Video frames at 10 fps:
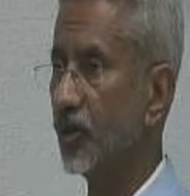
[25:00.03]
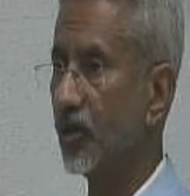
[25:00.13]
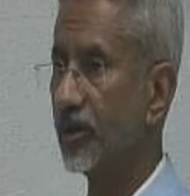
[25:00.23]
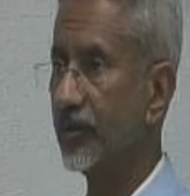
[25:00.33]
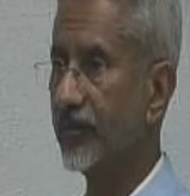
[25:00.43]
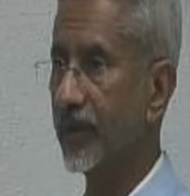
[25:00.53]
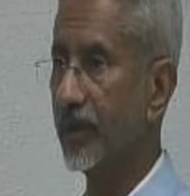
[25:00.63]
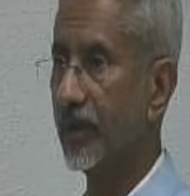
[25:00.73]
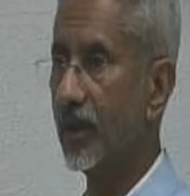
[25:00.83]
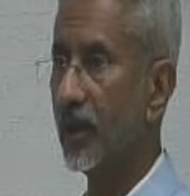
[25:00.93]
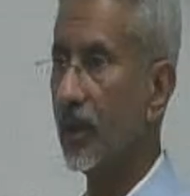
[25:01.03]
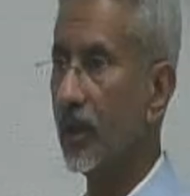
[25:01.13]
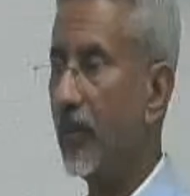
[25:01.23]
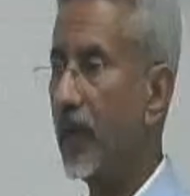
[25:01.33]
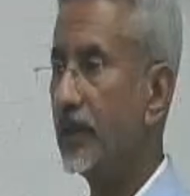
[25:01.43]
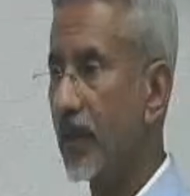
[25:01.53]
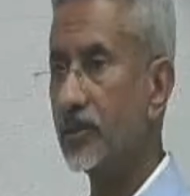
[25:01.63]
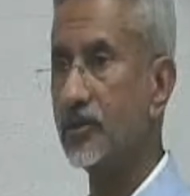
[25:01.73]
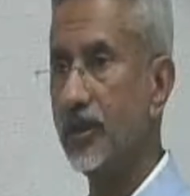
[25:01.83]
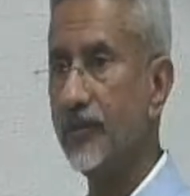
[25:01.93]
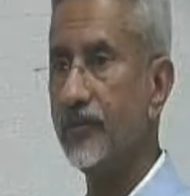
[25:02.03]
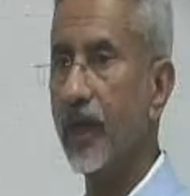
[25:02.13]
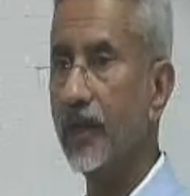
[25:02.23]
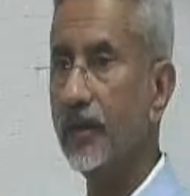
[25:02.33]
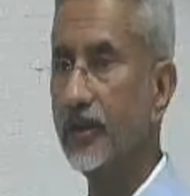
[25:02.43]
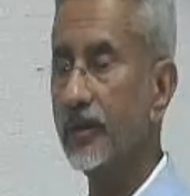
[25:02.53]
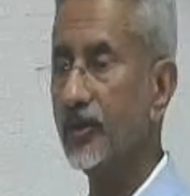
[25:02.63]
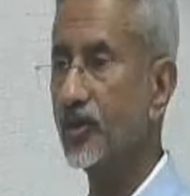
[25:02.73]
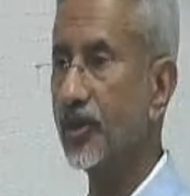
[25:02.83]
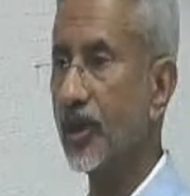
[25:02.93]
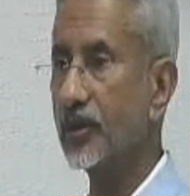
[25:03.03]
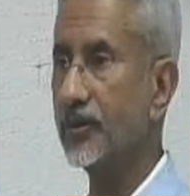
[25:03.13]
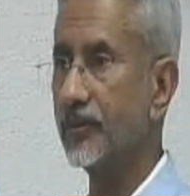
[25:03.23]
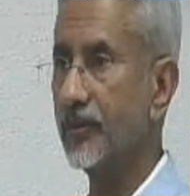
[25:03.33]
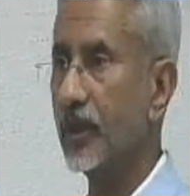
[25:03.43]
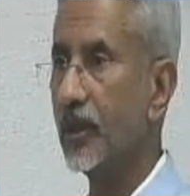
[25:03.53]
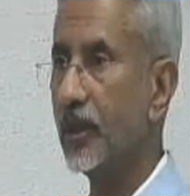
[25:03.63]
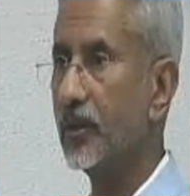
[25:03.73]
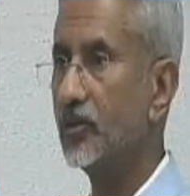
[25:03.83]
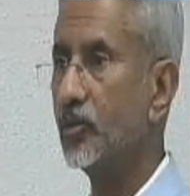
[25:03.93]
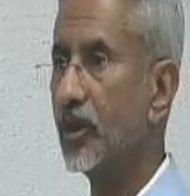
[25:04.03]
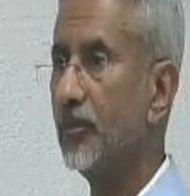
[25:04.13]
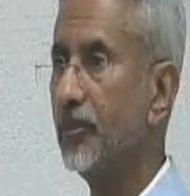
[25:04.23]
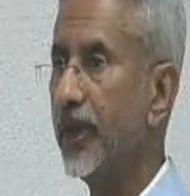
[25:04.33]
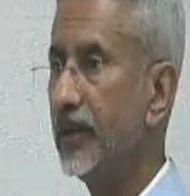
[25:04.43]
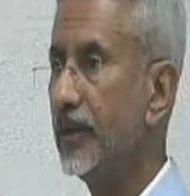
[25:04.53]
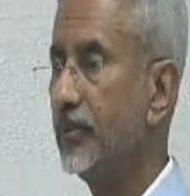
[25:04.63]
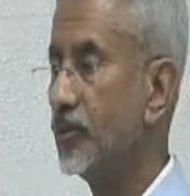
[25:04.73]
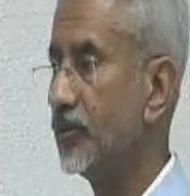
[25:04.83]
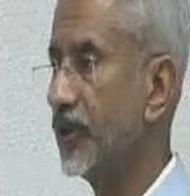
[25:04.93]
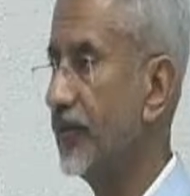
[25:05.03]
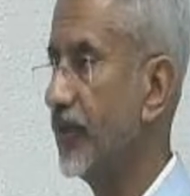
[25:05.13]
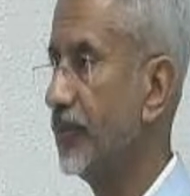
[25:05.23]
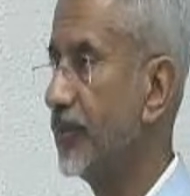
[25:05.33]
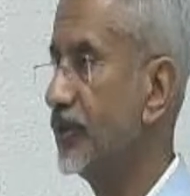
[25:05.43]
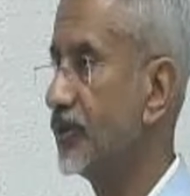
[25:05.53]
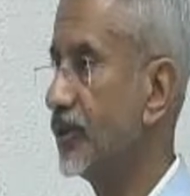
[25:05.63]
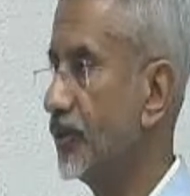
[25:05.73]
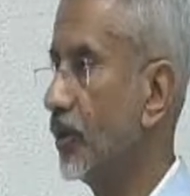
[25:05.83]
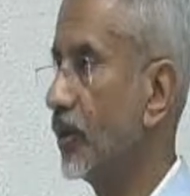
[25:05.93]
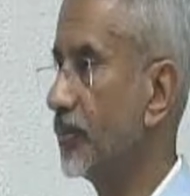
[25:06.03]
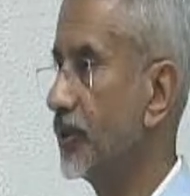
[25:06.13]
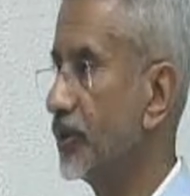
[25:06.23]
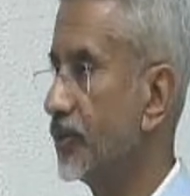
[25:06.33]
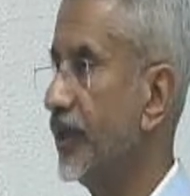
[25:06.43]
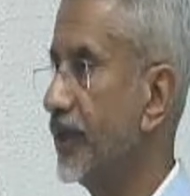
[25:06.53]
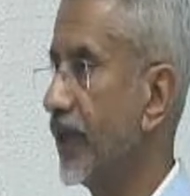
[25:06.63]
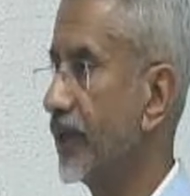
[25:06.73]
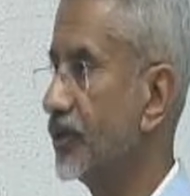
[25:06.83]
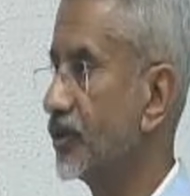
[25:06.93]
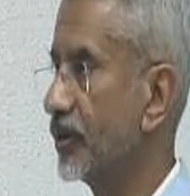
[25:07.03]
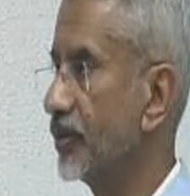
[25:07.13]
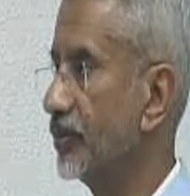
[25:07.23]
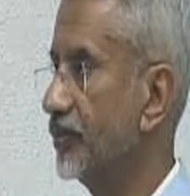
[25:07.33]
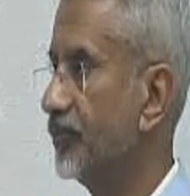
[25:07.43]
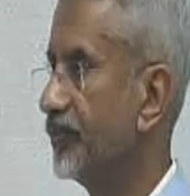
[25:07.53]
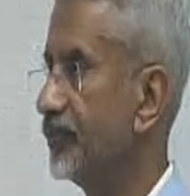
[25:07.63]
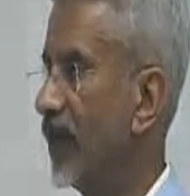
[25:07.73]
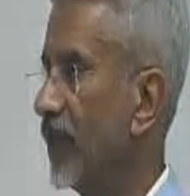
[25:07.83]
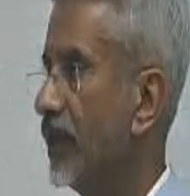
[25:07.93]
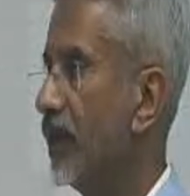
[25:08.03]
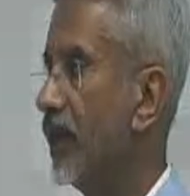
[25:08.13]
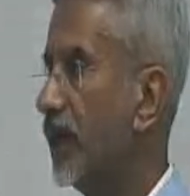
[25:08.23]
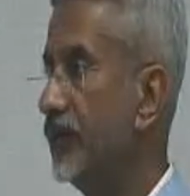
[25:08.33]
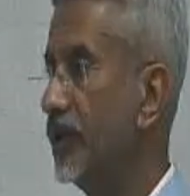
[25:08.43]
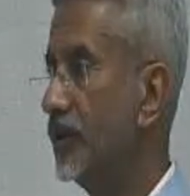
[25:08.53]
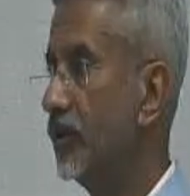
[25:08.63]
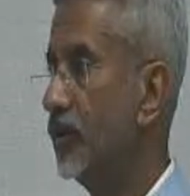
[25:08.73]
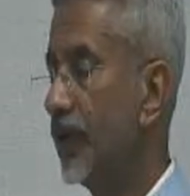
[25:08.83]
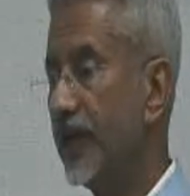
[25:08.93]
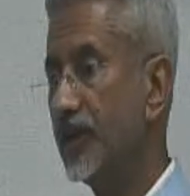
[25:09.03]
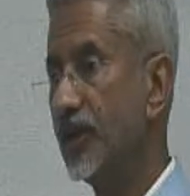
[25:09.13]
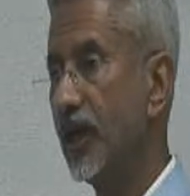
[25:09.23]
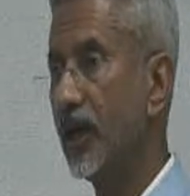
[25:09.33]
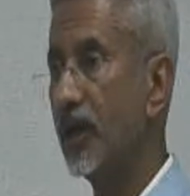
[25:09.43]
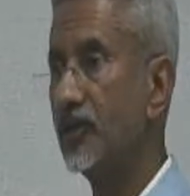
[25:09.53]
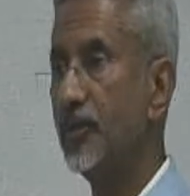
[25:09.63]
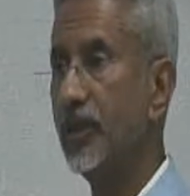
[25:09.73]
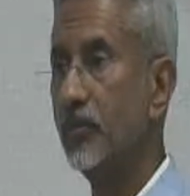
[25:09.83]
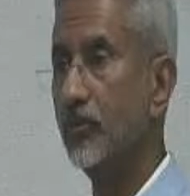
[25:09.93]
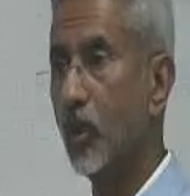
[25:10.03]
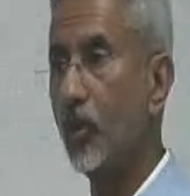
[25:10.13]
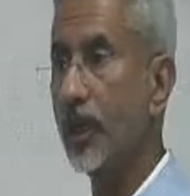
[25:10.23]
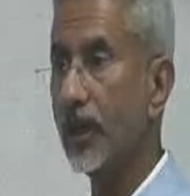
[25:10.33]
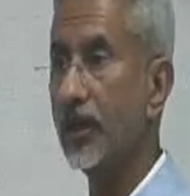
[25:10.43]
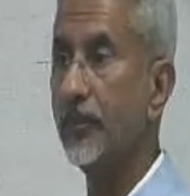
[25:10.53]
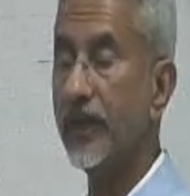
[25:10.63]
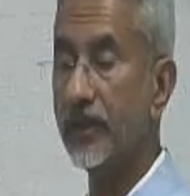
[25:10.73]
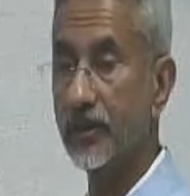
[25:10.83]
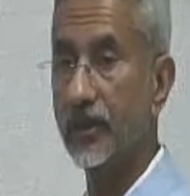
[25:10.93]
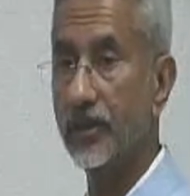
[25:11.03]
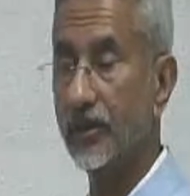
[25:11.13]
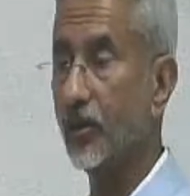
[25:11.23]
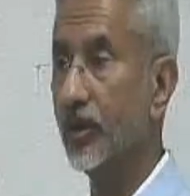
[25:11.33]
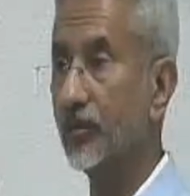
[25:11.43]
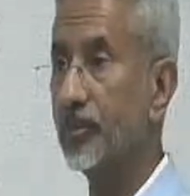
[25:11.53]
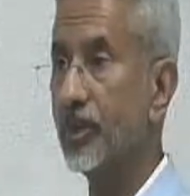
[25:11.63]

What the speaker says: geography might actually find it instructive to compare them to developments in Europe 3 decades ago. Even though Asia has been more dynamic than Europe,